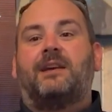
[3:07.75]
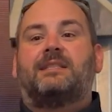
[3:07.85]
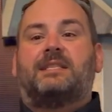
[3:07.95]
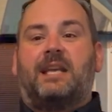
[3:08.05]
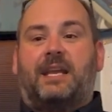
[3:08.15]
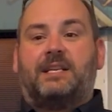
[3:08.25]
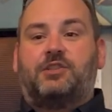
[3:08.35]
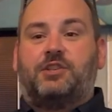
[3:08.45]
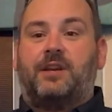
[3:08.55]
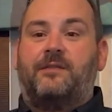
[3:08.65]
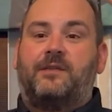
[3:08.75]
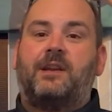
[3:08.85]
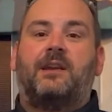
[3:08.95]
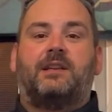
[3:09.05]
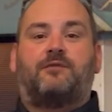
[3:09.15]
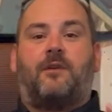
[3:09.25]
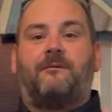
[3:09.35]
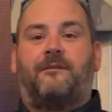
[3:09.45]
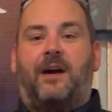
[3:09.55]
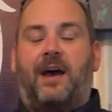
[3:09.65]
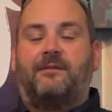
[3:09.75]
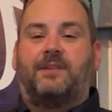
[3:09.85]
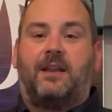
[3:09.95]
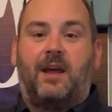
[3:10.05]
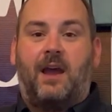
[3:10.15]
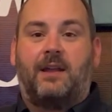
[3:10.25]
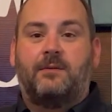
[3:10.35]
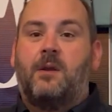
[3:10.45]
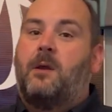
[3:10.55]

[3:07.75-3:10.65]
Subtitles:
Second shift is from 5 to 9.